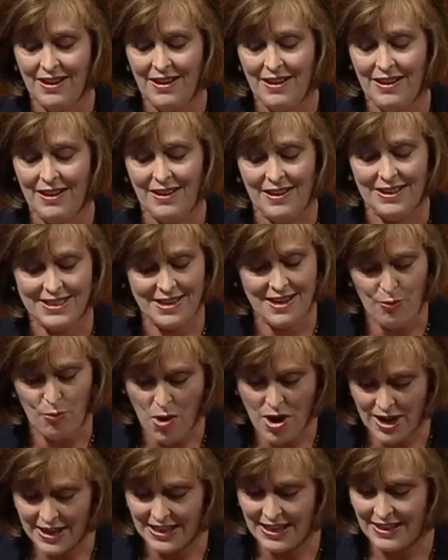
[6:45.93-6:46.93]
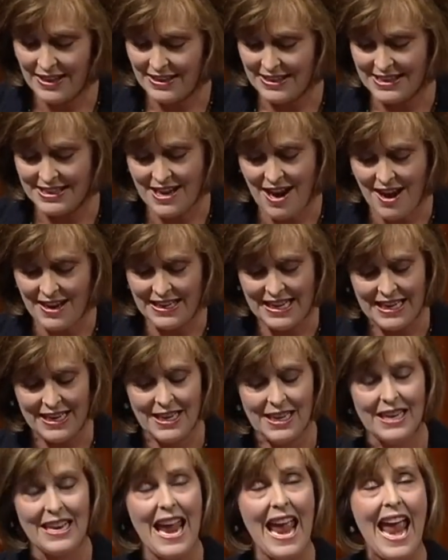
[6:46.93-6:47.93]
it's not wanted, it's not
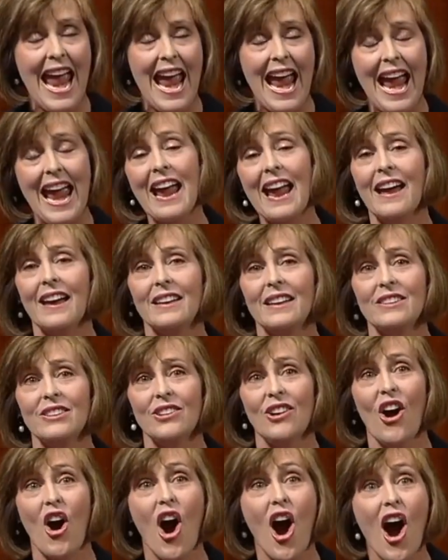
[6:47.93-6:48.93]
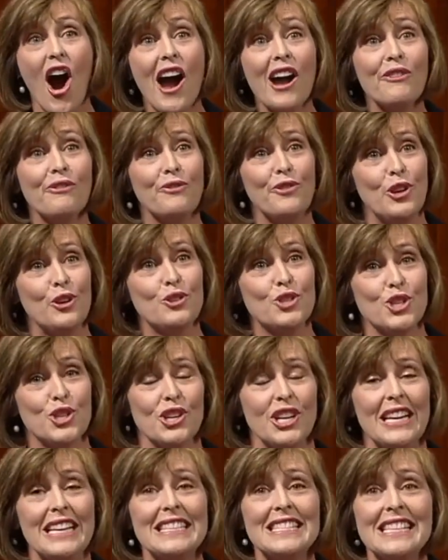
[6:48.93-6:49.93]
needed, and our
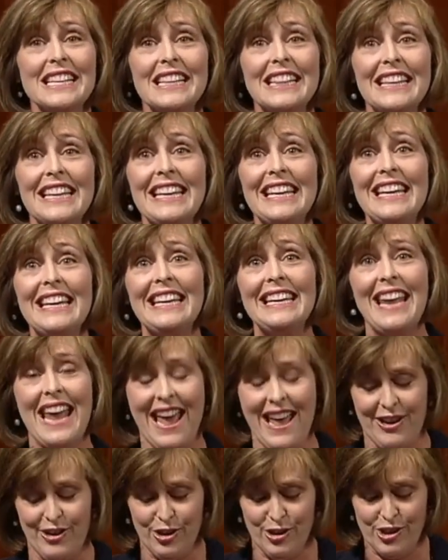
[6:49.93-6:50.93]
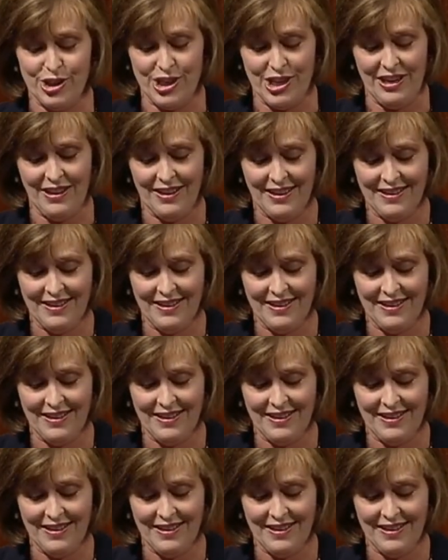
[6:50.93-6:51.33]
future is clean energy.